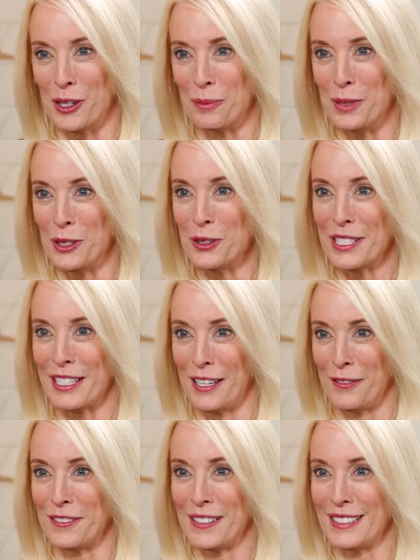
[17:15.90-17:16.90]
your music
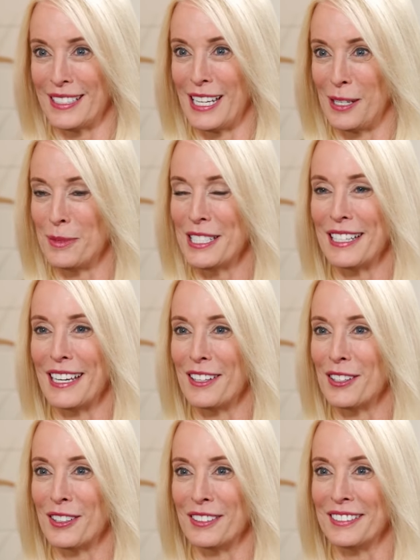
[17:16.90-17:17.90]
has come
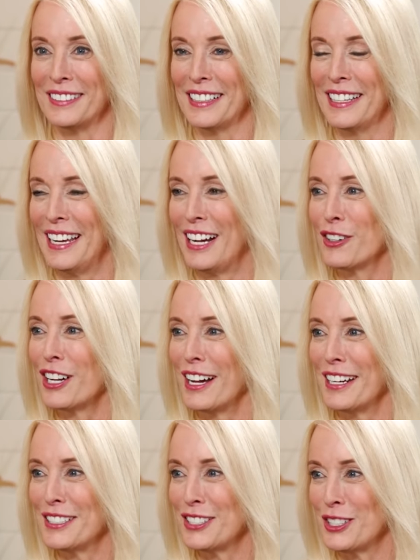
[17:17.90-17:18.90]
together and how
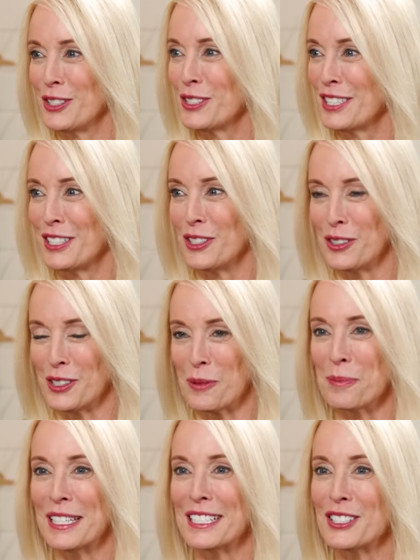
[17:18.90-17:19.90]
God is using you in your
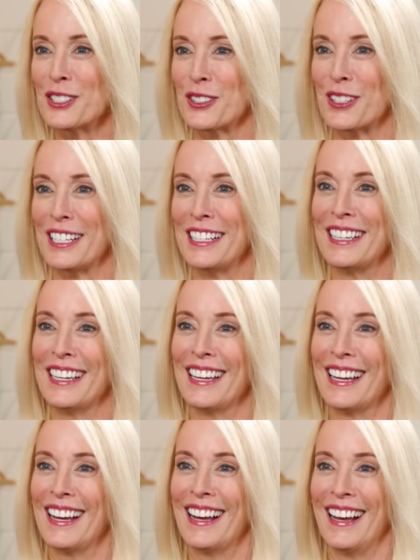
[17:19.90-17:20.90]
ministry.
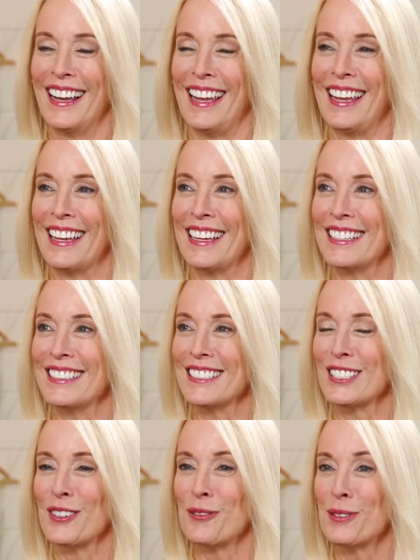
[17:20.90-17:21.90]

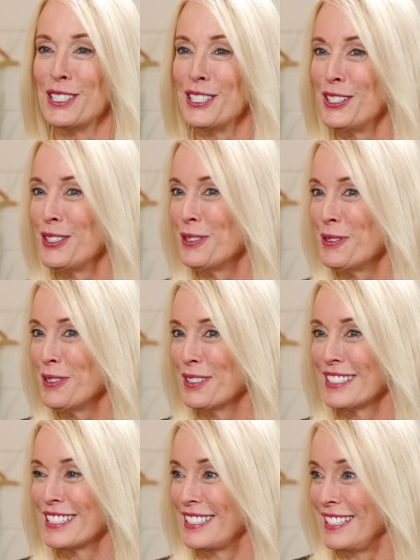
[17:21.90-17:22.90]
And would you
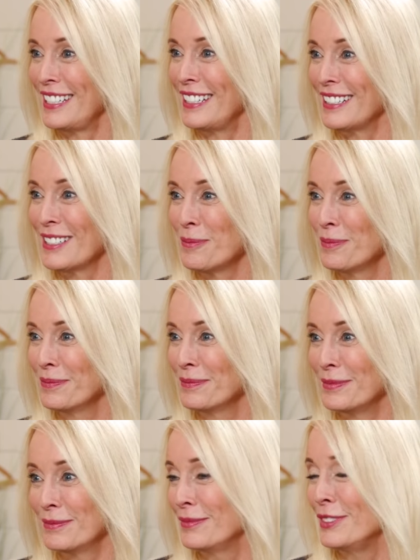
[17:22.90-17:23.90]
sing,
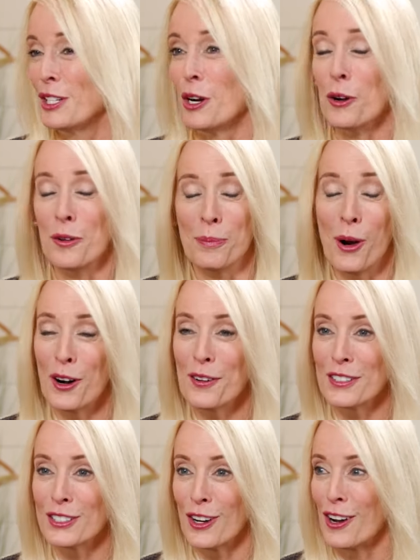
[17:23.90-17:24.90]
you know, part of
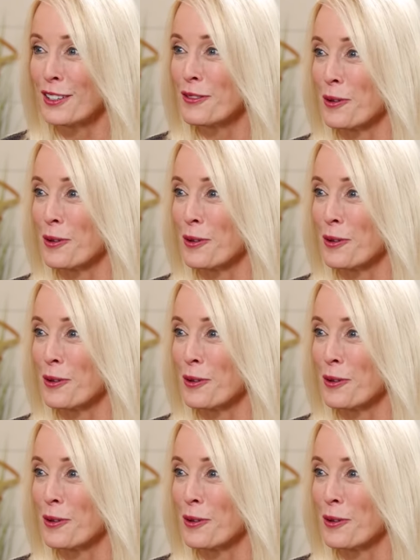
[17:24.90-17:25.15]
a song